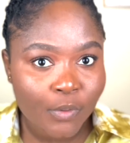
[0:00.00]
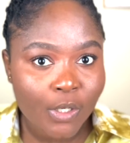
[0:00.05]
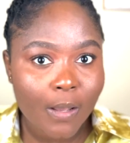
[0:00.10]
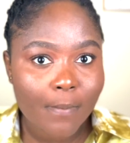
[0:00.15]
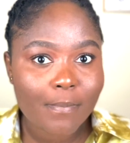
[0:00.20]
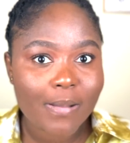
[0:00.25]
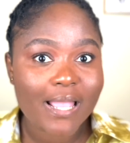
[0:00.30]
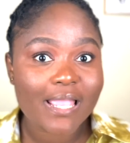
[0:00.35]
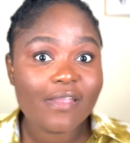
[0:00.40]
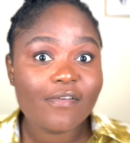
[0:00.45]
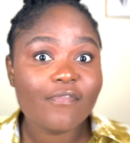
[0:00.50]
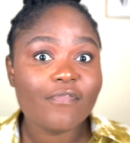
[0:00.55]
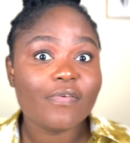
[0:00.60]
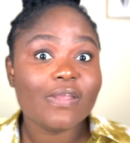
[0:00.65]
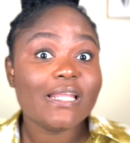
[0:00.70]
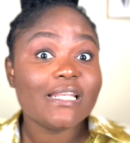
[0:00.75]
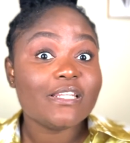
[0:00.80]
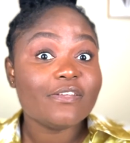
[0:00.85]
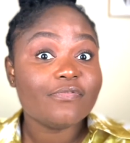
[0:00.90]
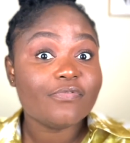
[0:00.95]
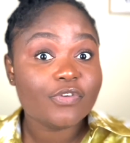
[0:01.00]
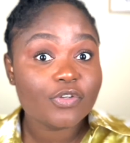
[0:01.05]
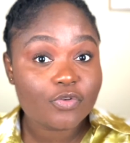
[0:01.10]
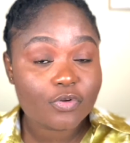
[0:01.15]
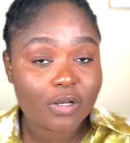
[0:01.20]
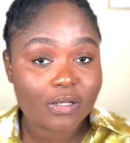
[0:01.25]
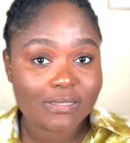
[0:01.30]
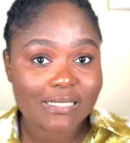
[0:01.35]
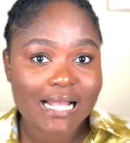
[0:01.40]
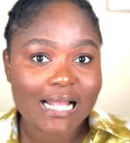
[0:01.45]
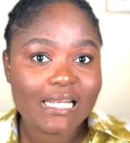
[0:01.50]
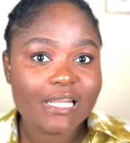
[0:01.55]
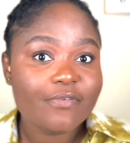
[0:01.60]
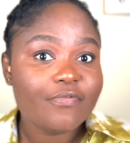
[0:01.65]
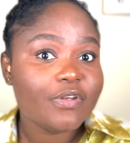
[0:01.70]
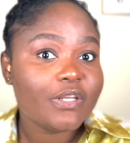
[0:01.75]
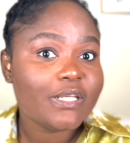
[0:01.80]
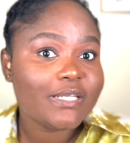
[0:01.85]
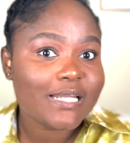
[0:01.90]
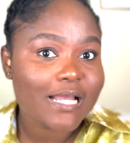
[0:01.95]
But if individuals are living
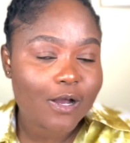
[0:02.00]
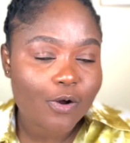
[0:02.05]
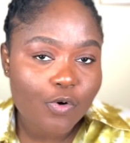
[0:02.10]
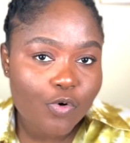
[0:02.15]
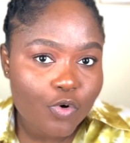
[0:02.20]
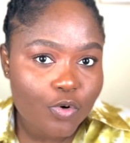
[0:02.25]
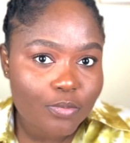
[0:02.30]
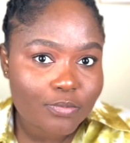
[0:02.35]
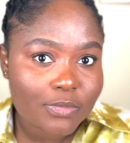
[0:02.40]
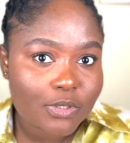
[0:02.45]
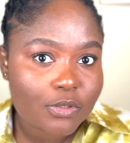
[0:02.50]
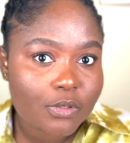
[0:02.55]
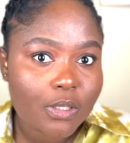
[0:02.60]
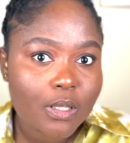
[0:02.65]
in their homes,